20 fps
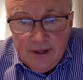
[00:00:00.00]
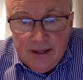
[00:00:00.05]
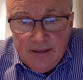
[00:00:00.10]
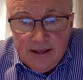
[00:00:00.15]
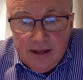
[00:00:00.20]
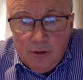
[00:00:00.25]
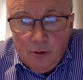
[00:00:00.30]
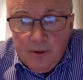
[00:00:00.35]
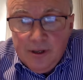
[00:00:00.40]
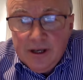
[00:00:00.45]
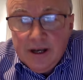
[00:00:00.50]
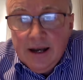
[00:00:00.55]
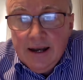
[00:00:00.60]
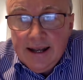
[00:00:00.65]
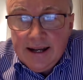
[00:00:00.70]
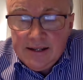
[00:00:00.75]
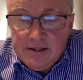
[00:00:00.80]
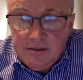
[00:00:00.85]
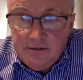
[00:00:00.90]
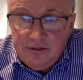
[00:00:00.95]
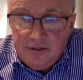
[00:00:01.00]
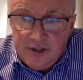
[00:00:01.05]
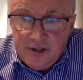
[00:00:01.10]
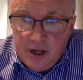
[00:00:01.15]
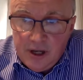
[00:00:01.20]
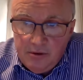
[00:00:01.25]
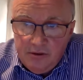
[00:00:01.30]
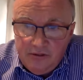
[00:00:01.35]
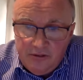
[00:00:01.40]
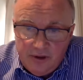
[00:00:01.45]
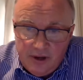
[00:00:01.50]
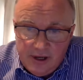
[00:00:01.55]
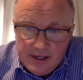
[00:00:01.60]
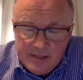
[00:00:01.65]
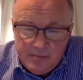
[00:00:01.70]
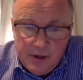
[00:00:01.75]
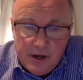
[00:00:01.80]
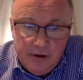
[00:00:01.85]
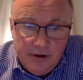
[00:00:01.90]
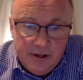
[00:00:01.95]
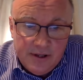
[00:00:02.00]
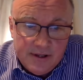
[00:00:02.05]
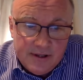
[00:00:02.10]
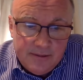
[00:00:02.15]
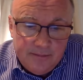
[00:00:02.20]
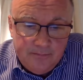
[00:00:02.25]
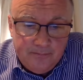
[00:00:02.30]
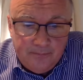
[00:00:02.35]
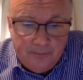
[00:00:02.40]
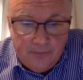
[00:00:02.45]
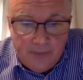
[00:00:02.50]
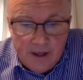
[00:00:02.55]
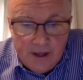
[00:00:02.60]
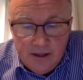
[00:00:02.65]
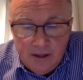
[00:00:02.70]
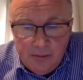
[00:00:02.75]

th- th- that would be an elective type of experience